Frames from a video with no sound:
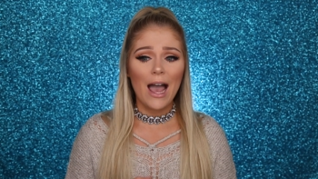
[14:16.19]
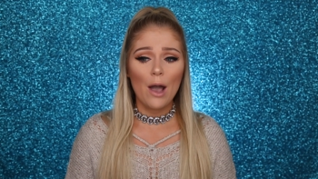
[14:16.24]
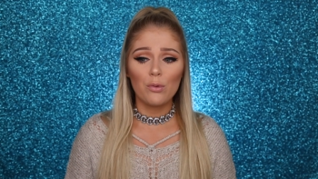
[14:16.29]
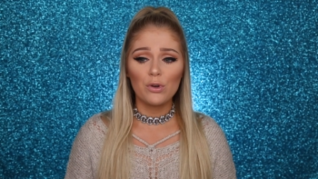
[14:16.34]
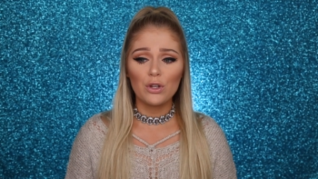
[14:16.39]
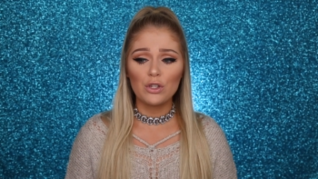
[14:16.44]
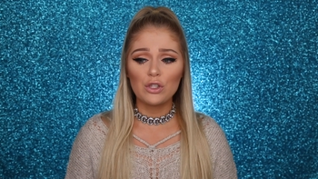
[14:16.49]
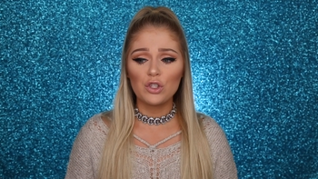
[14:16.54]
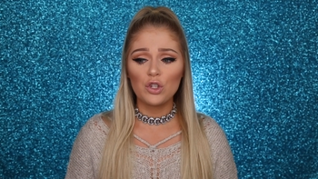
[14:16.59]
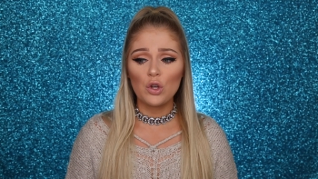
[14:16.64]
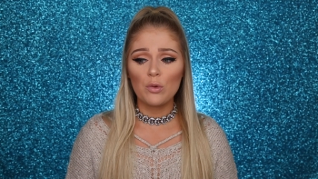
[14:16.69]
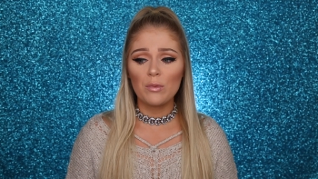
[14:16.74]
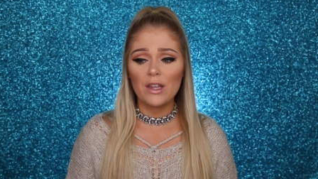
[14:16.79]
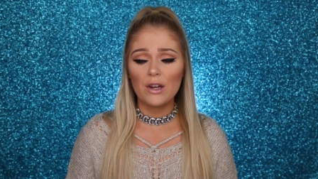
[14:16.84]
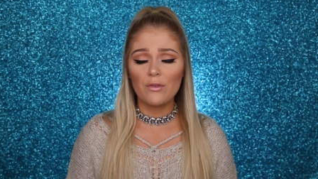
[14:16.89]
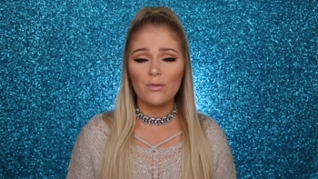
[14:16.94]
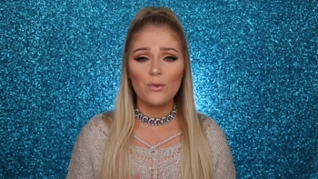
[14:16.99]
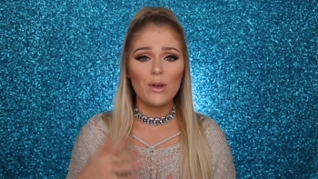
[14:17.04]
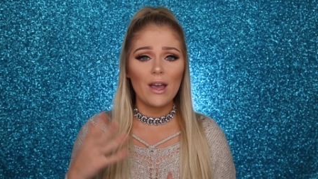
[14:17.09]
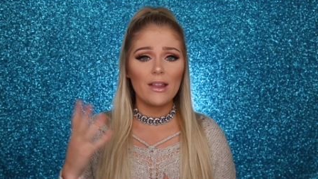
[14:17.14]
I would assume
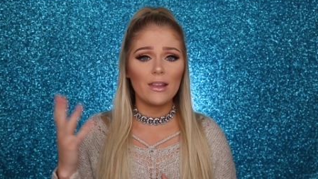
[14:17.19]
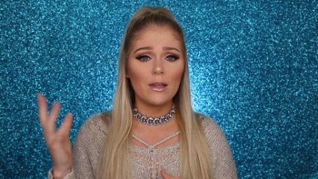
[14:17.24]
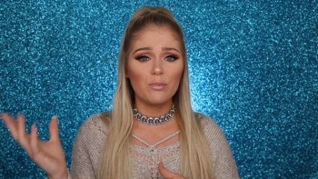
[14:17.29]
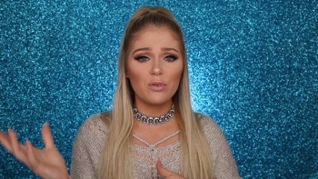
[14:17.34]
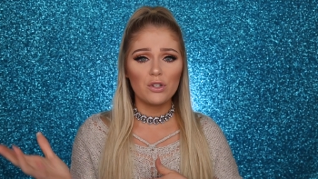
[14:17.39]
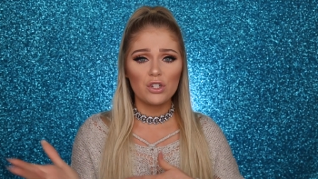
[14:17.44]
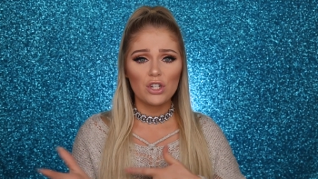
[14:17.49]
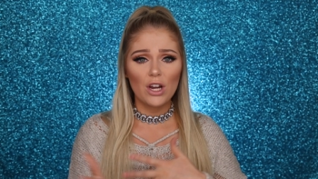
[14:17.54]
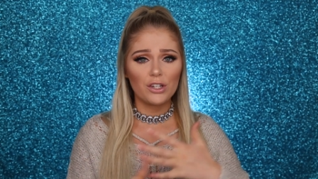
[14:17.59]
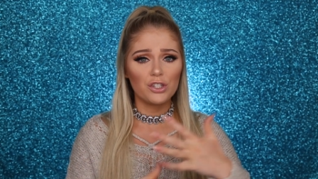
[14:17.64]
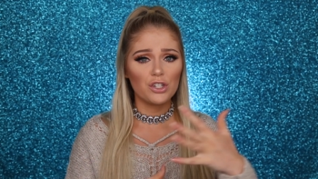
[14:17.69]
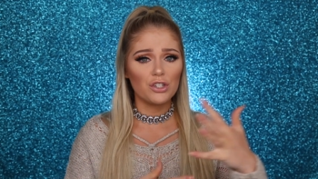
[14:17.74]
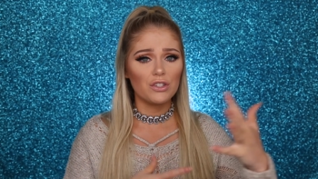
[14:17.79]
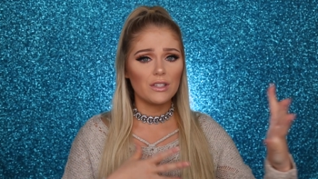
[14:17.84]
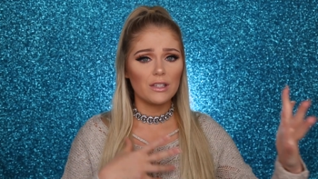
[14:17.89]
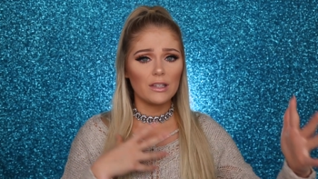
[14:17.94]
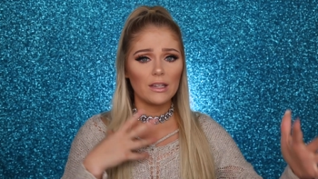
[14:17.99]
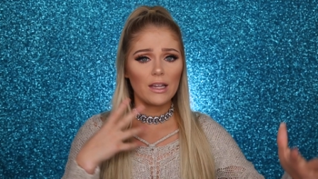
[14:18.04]
that if you get lip injections